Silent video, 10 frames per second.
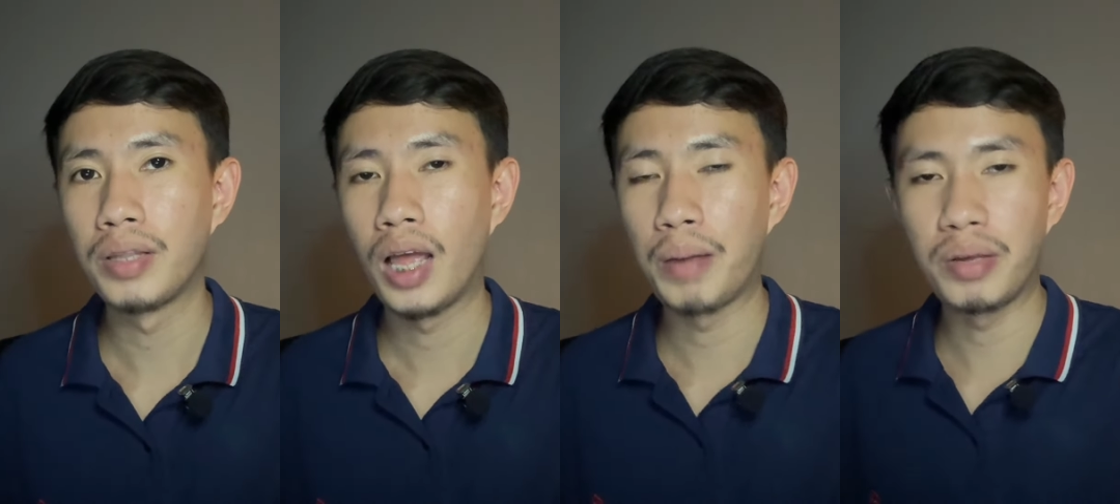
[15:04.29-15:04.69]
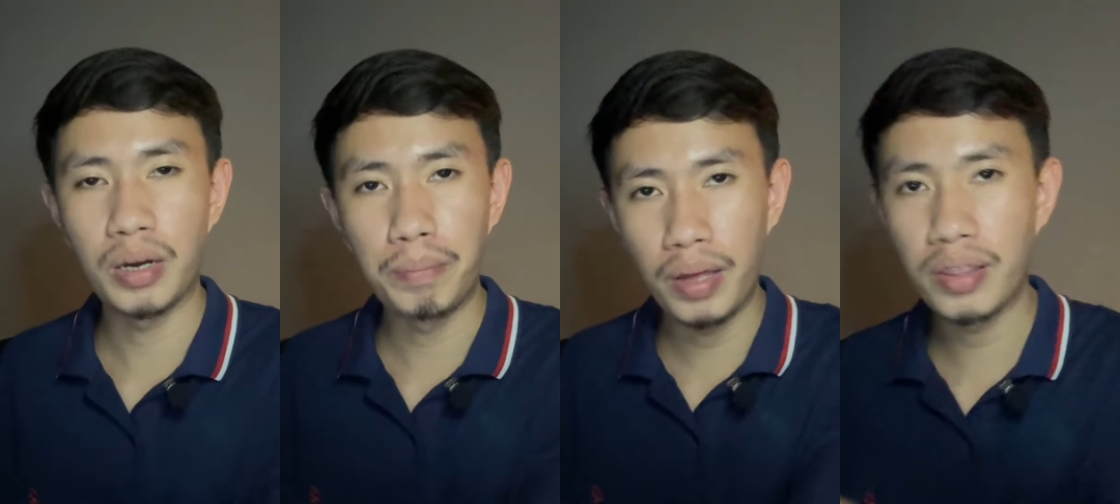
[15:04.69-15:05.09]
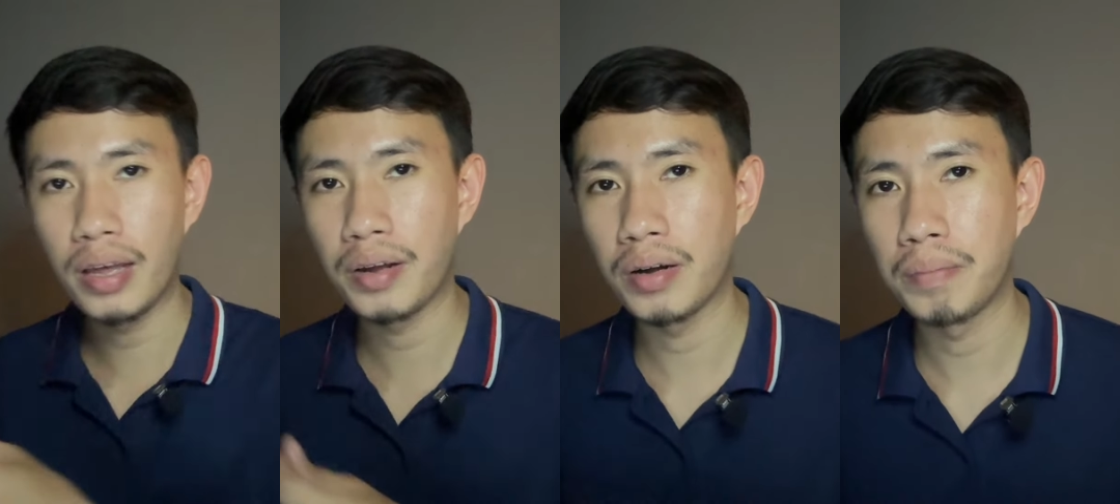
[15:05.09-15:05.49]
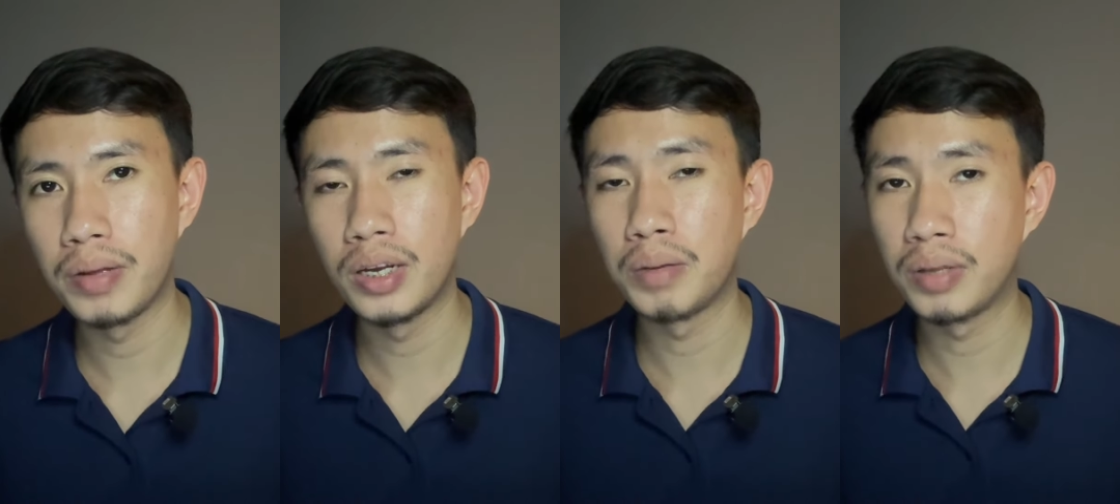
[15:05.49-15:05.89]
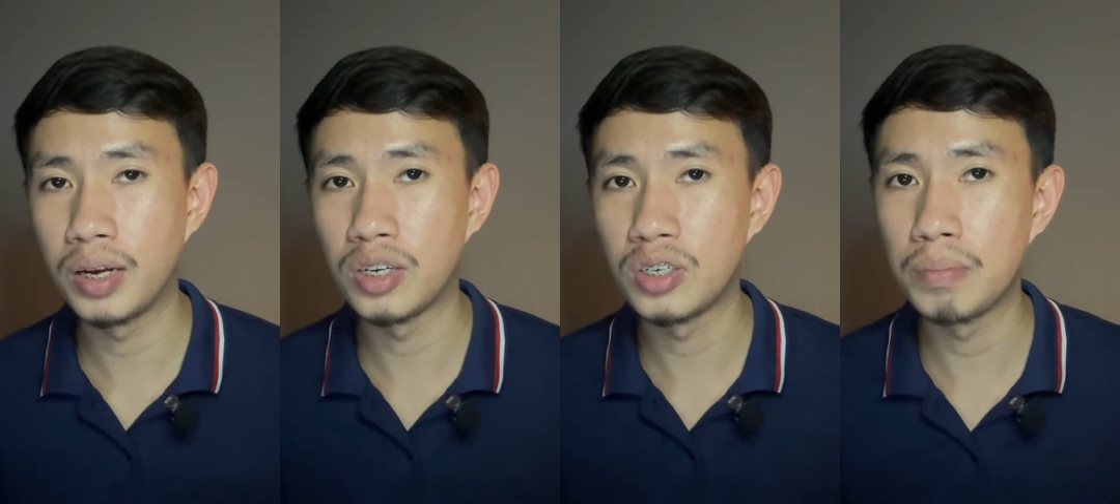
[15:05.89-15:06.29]
I'm gonna pick that up and I'm
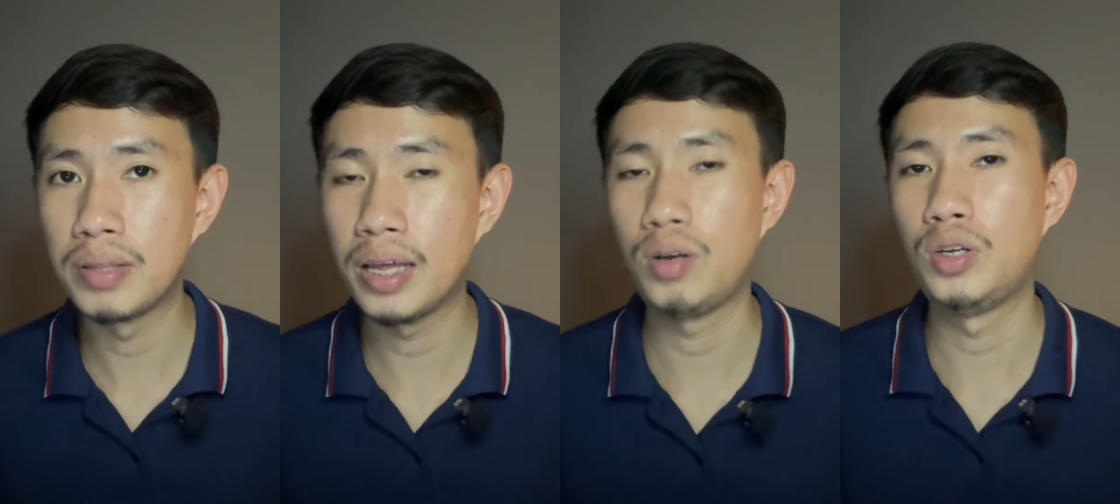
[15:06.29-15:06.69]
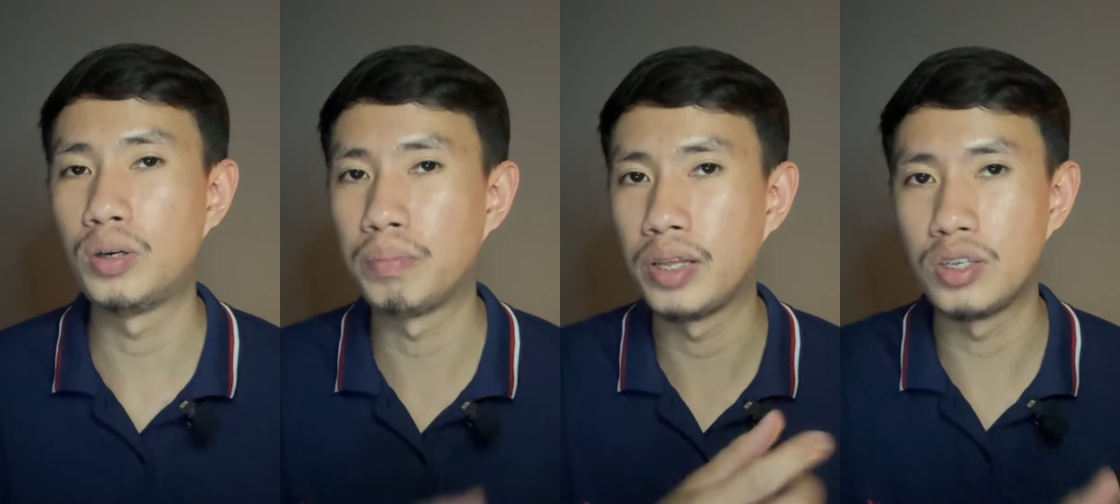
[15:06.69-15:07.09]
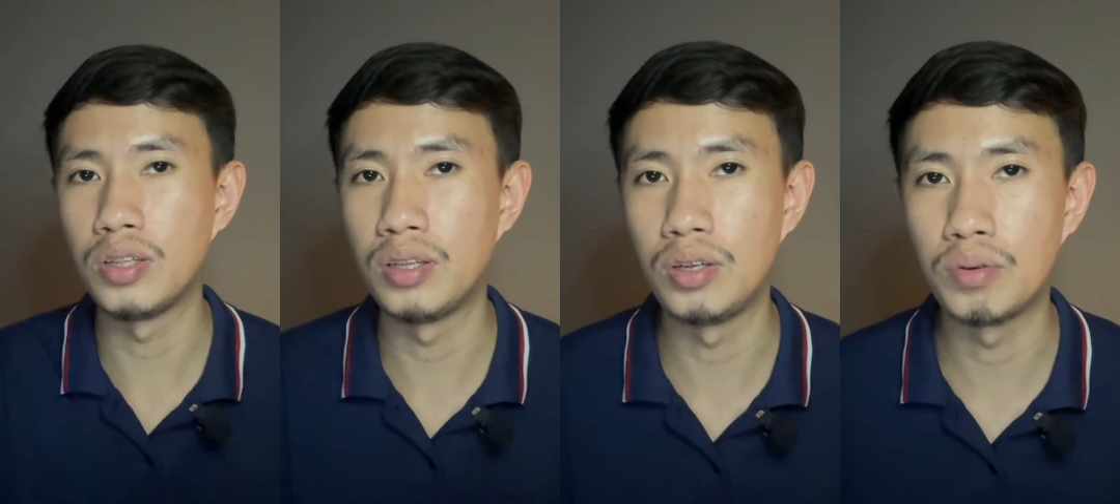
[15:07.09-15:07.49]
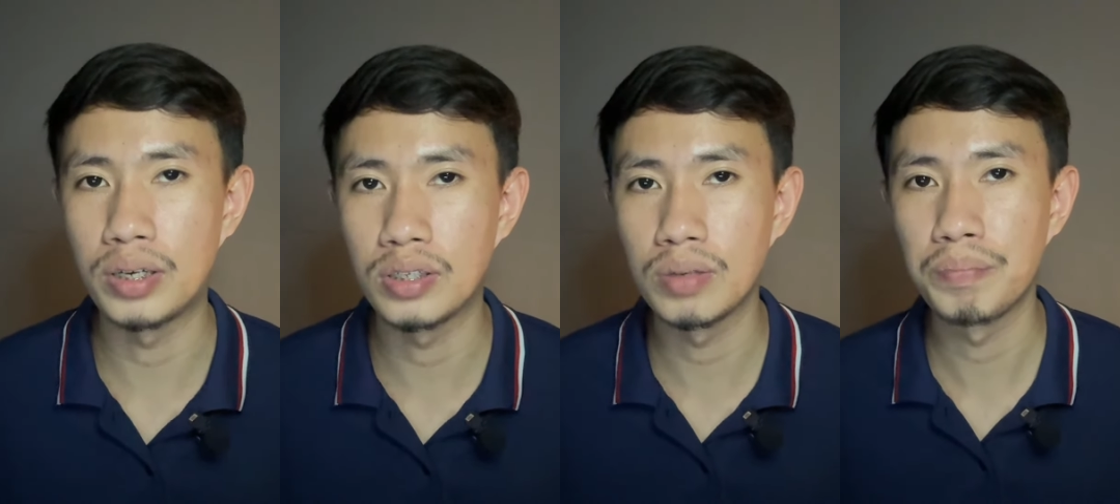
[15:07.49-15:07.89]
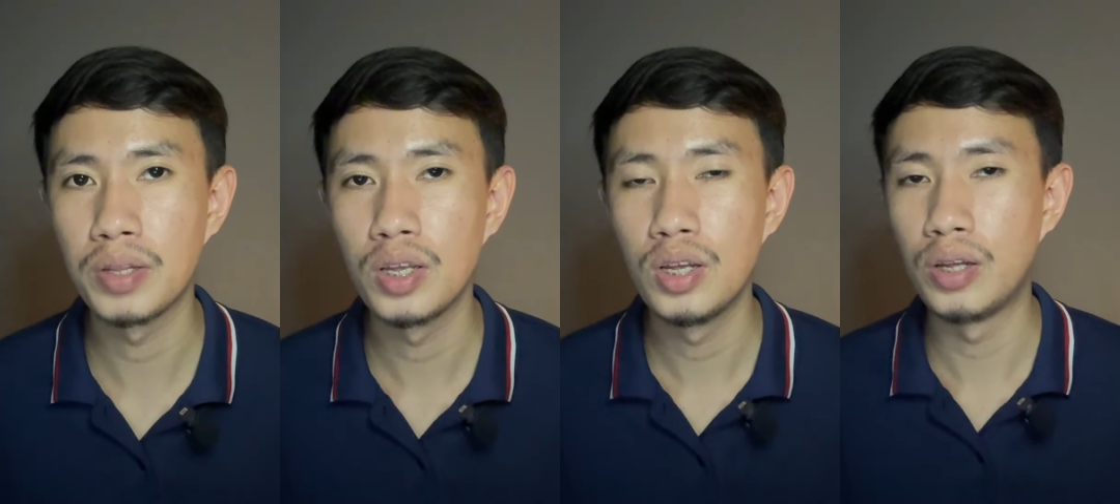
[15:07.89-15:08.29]
gonna ship that to your place in the US.
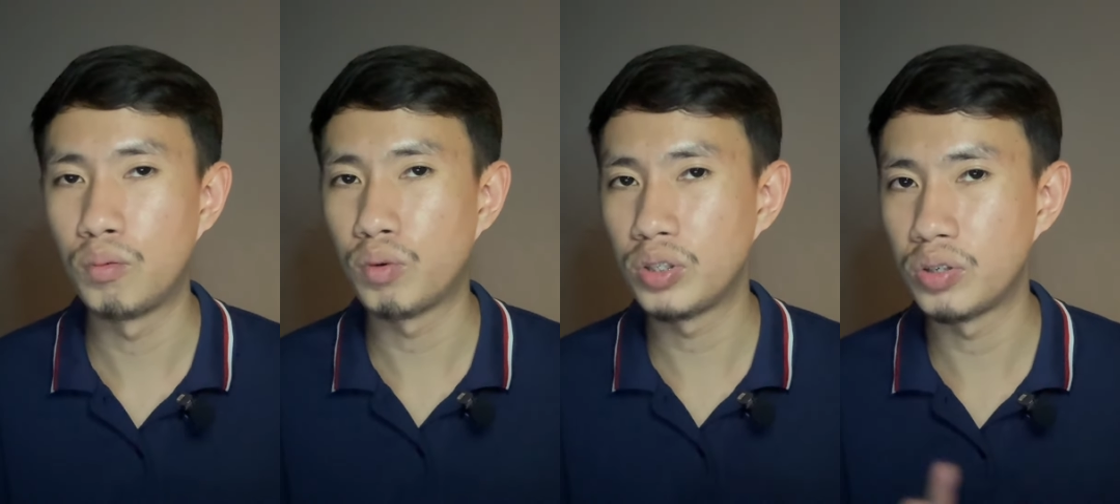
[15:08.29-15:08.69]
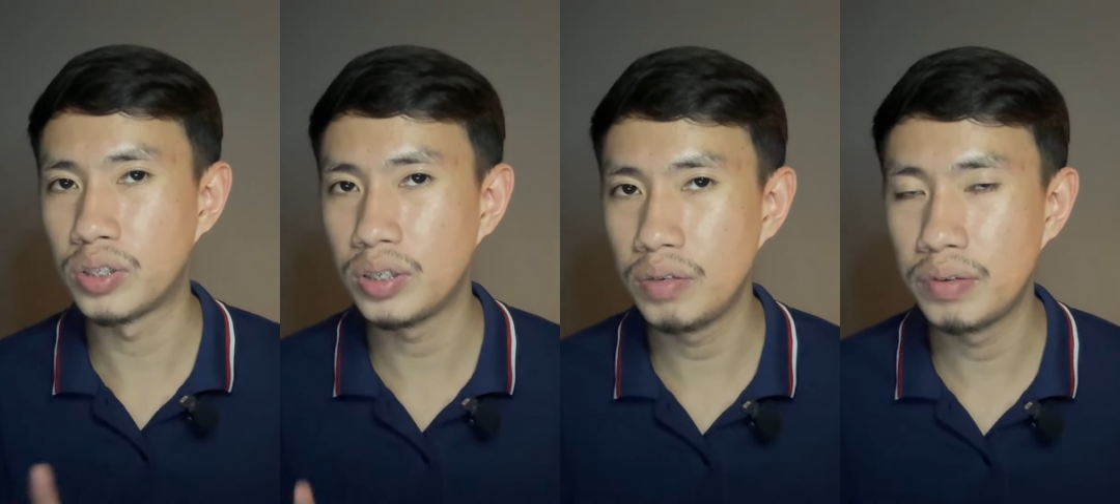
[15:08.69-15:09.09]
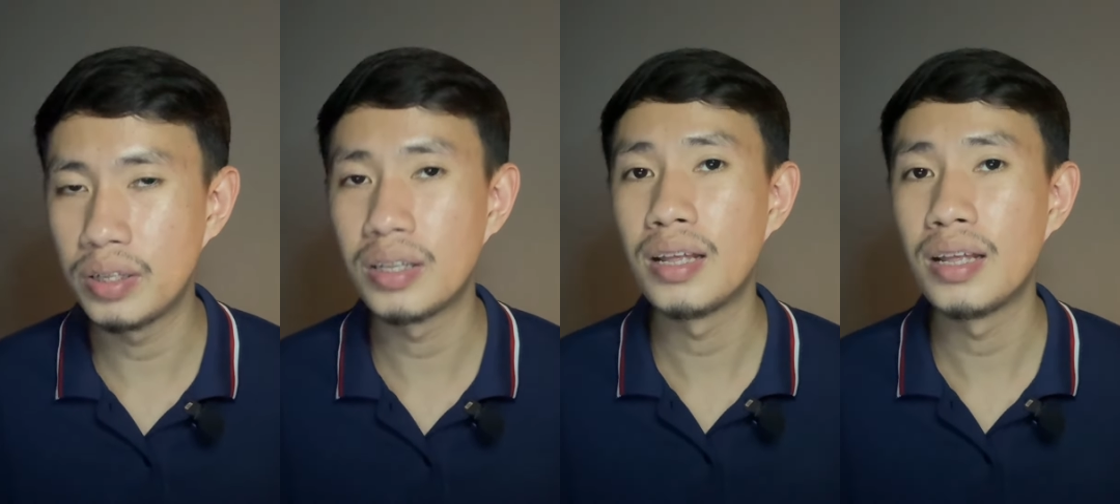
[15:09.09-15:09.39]
And once you receive it,